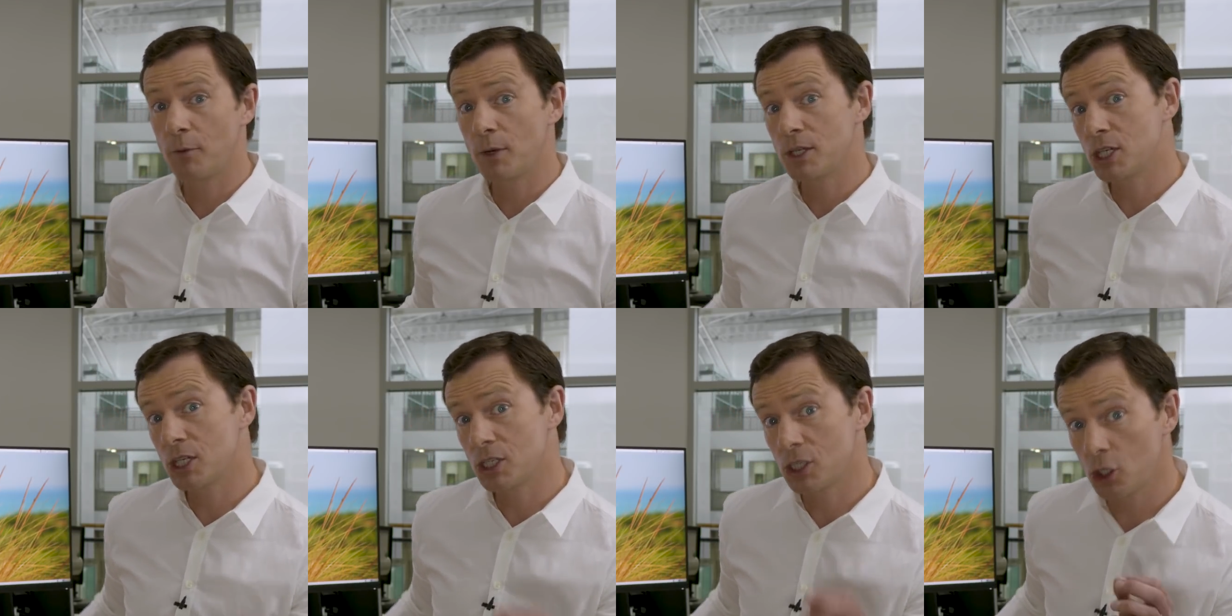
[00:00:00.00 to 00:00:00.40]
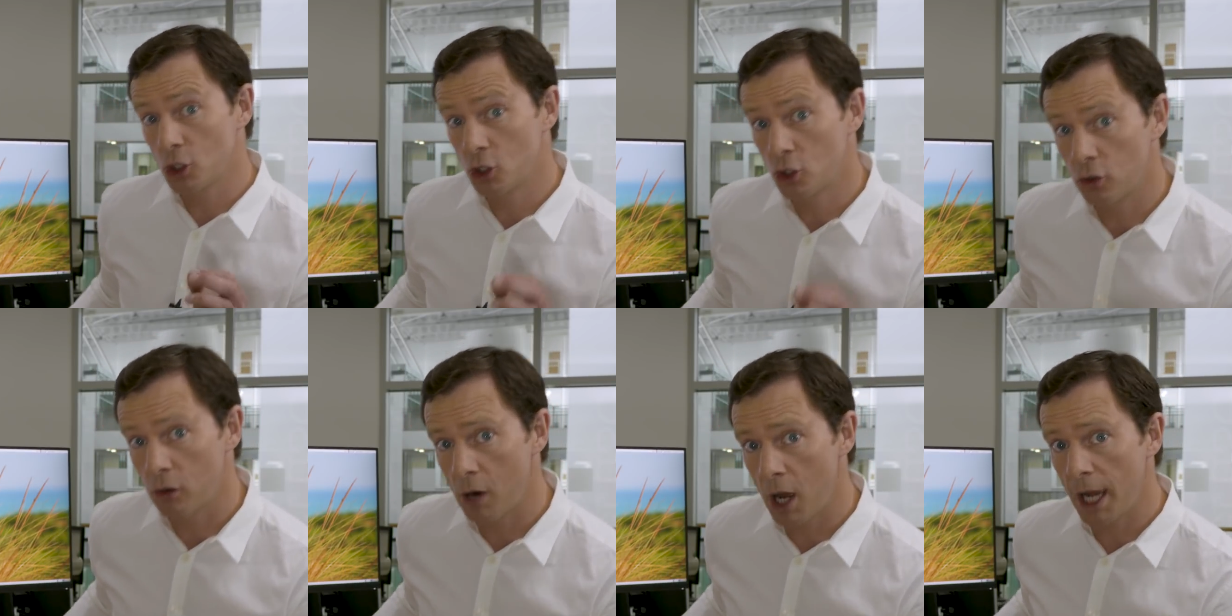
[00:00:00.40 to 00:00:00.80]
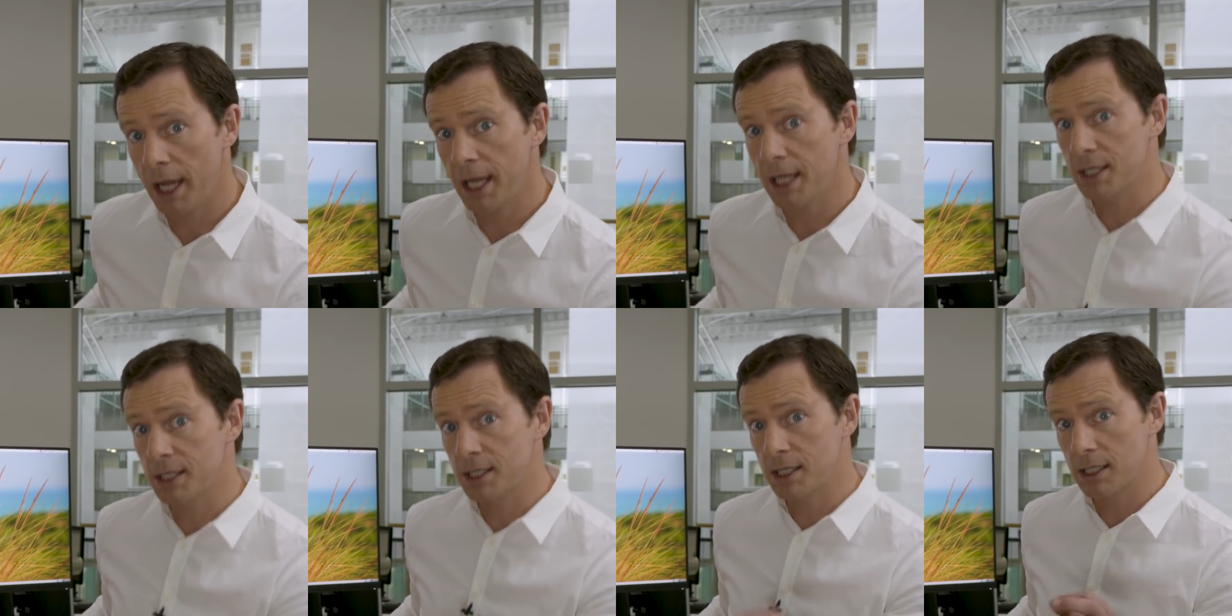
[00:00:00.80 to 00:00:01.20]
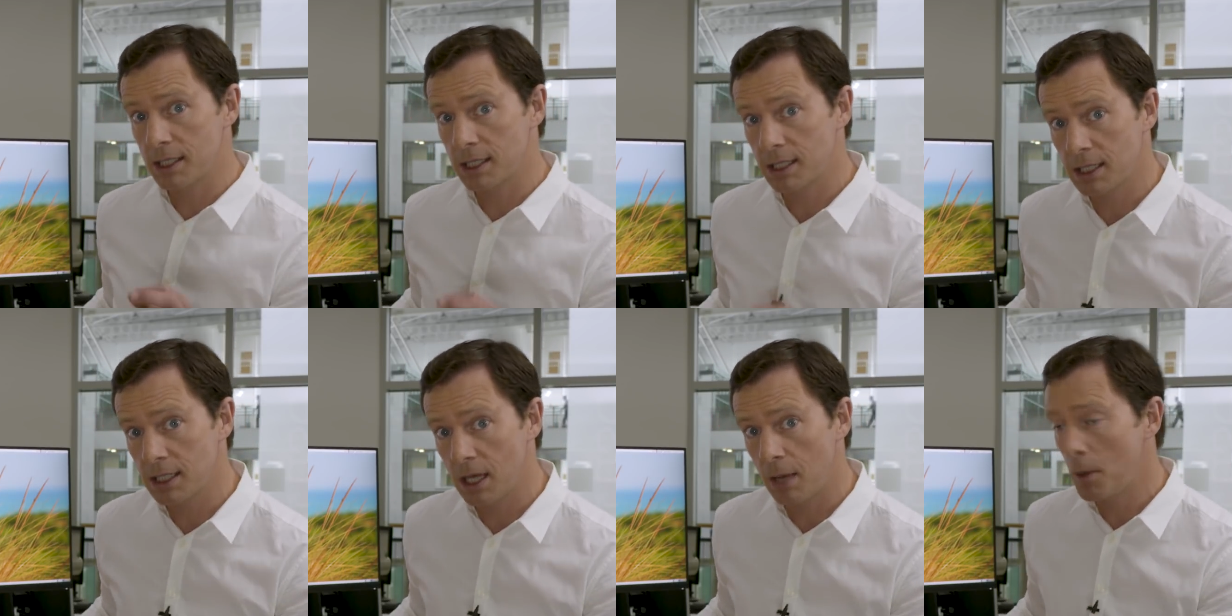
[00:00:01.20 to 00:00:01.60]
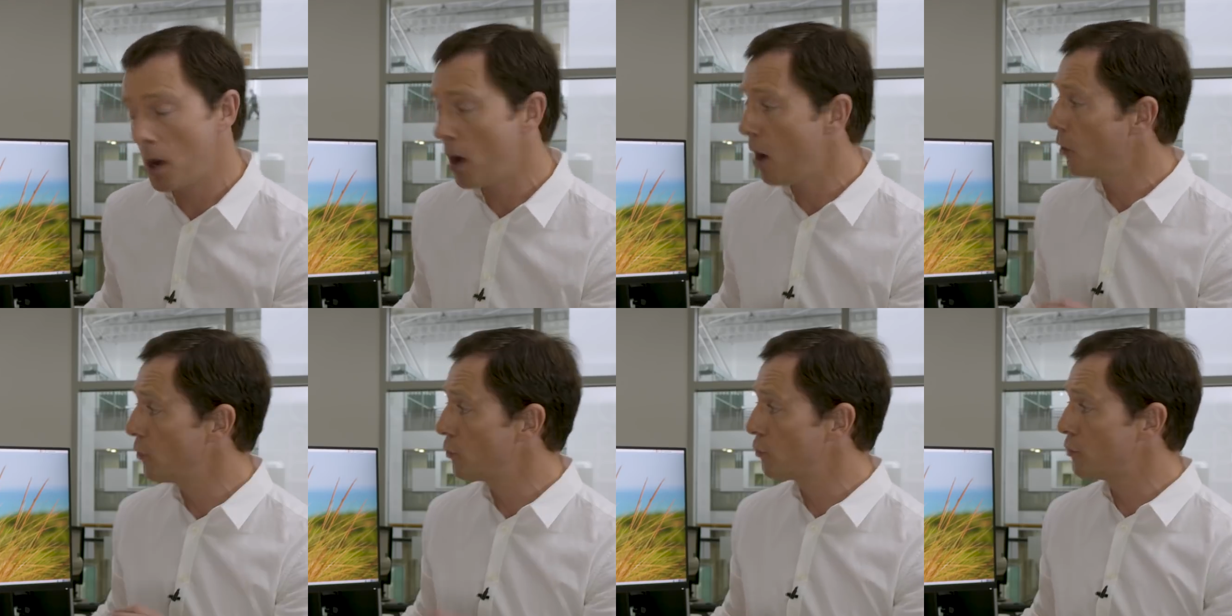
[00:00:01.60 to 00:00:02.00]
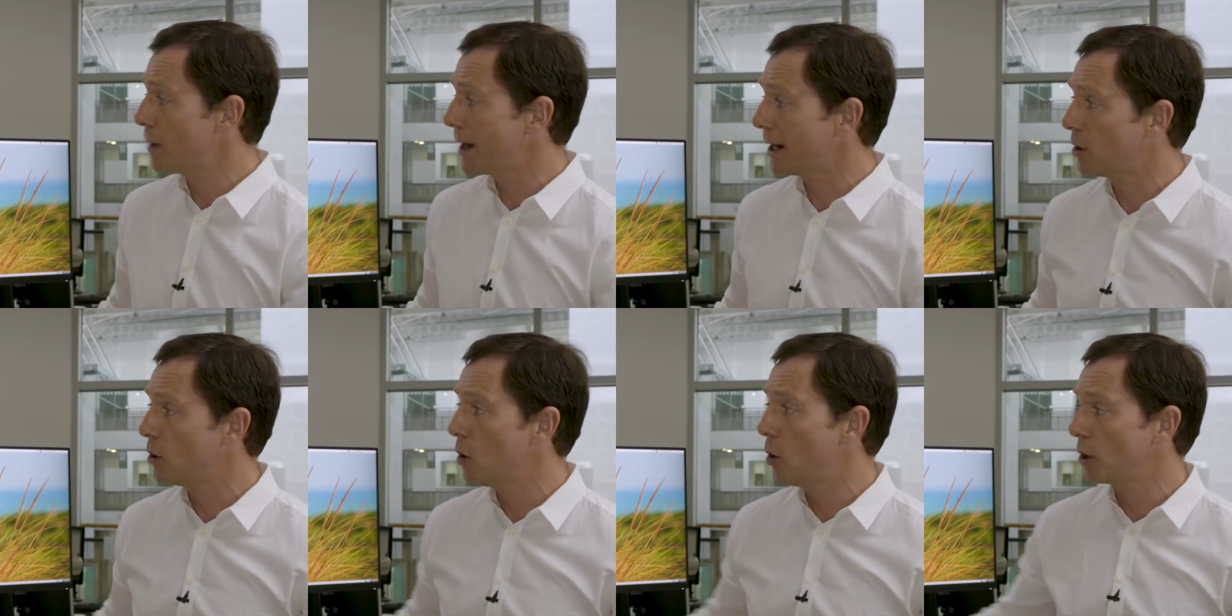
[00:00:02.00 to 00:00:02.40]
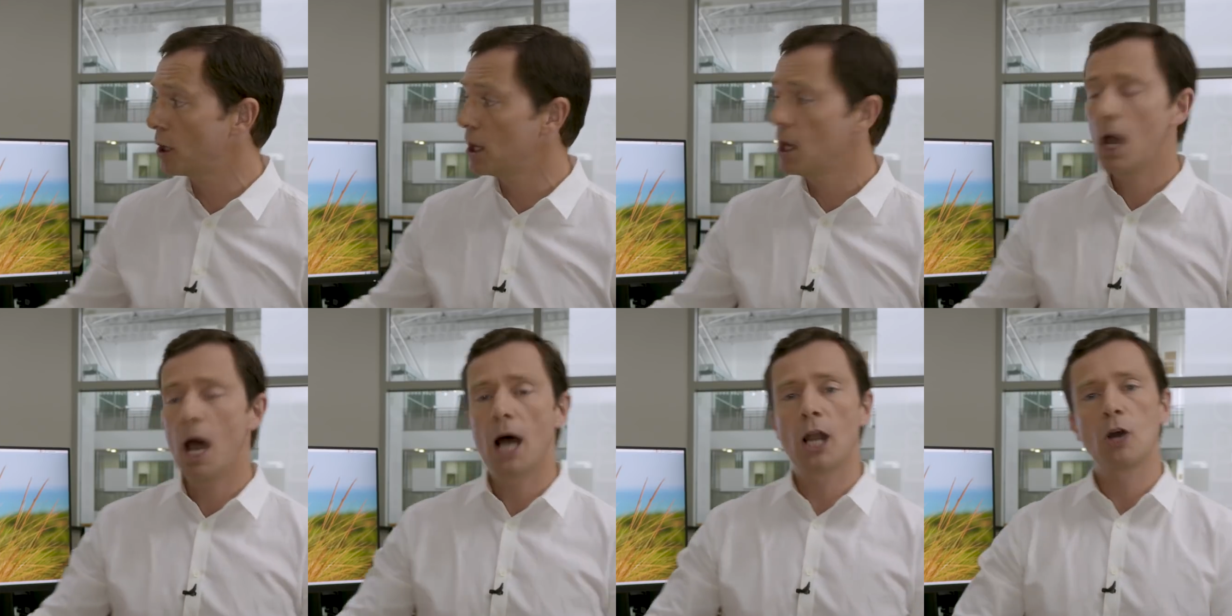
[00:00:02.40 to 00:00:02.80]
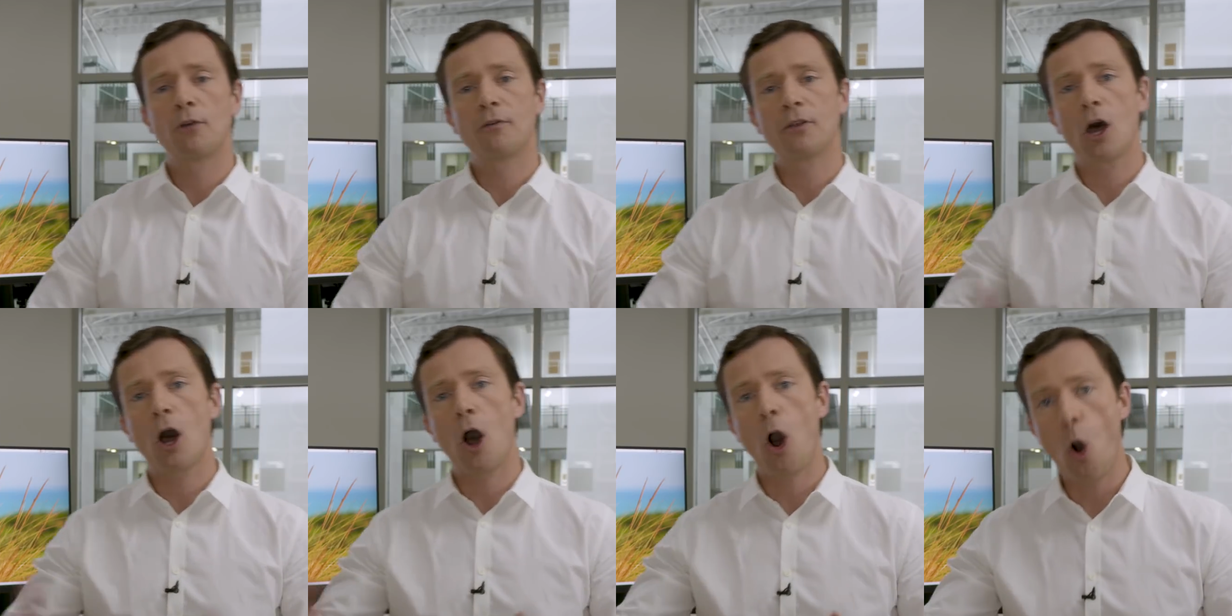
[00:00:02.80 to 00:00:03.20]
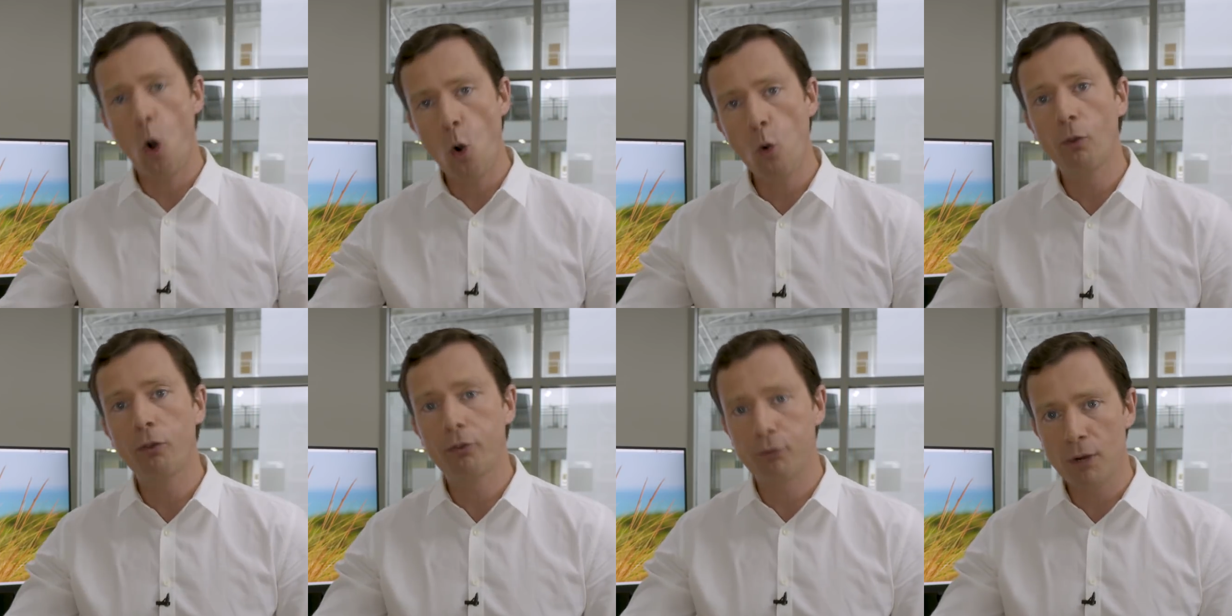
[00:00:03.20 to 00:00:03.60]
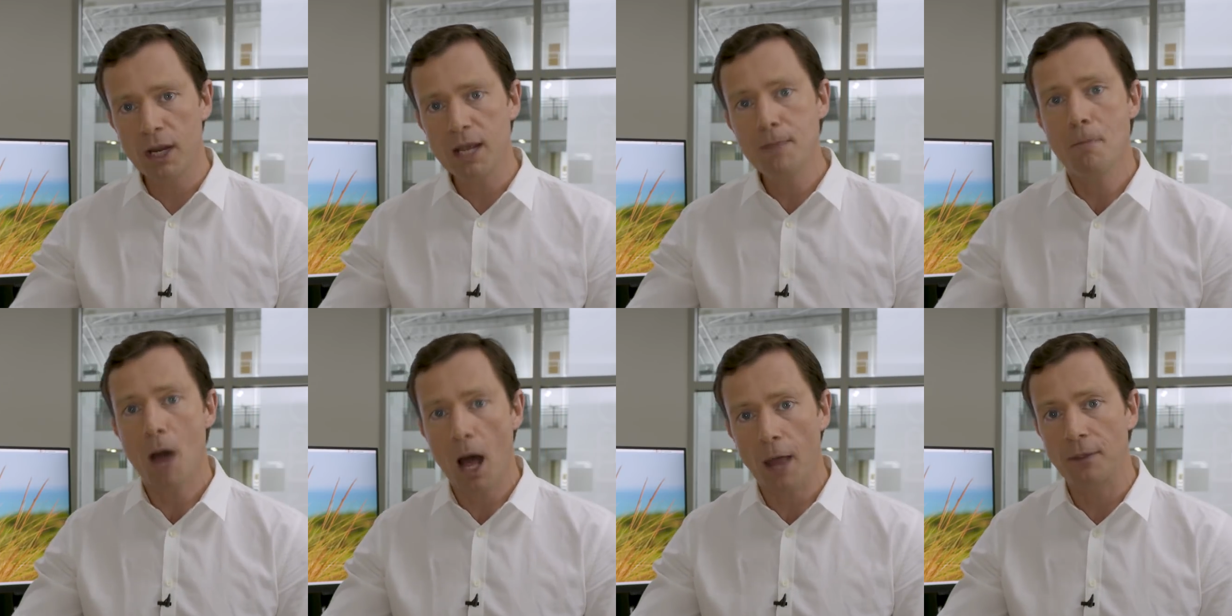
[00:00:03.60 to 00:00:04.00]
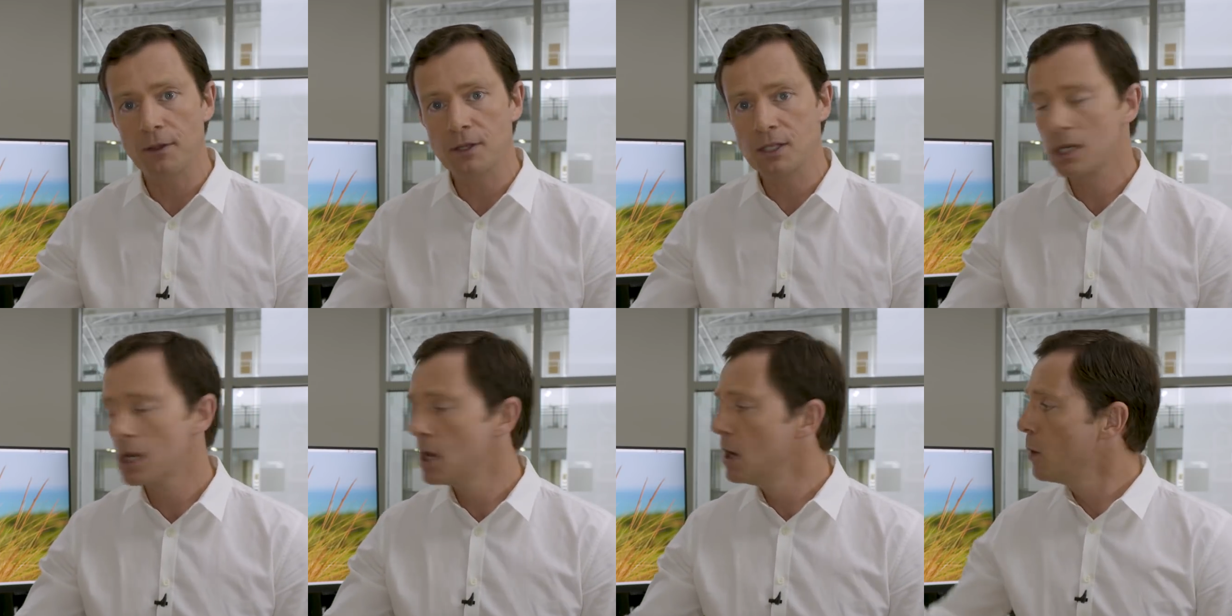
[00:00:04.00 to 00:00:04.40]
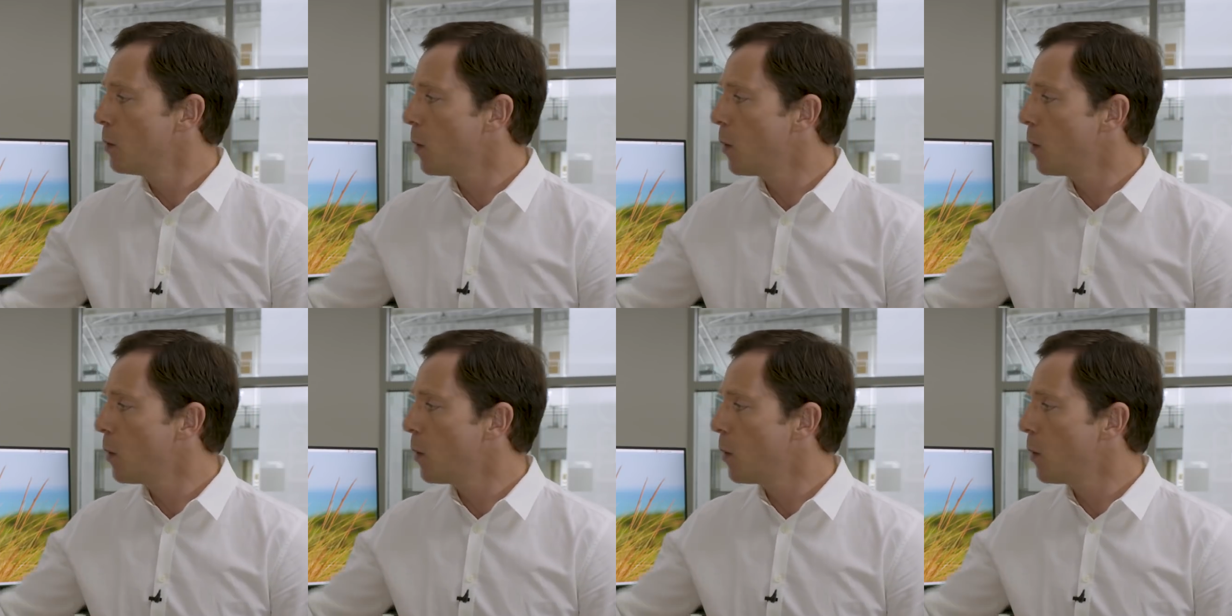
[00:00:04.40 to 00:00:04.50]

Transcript: which is the driest summer on record, and over the whole 3 months,